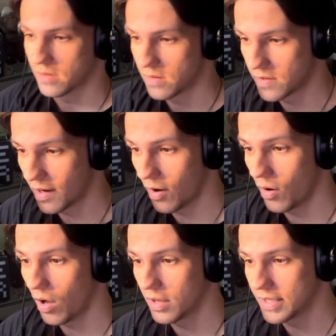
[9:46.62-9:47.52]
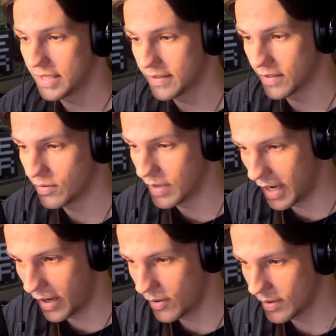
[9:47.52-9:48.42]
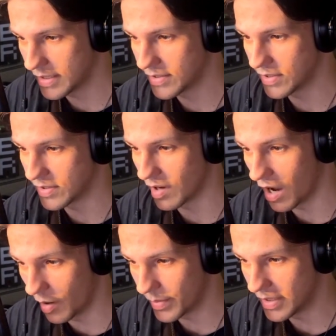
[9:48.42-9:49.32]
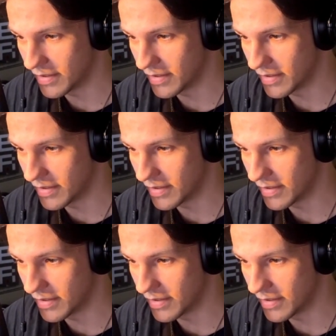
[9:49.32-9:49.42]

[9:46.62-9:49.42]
So all I need to do now is just hop into